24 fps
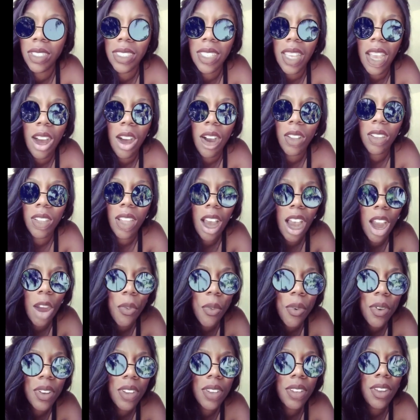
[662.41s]

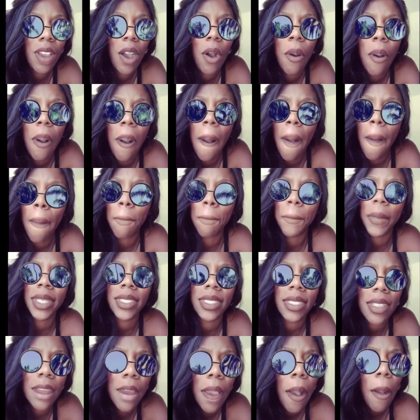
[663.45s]
already know. That's it.
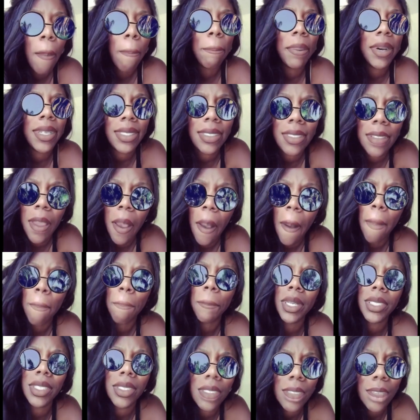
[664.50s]
That's it.
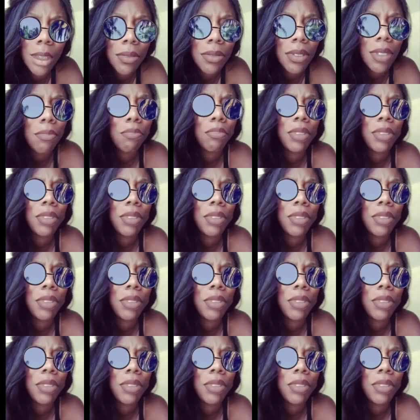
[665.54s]
That's it on the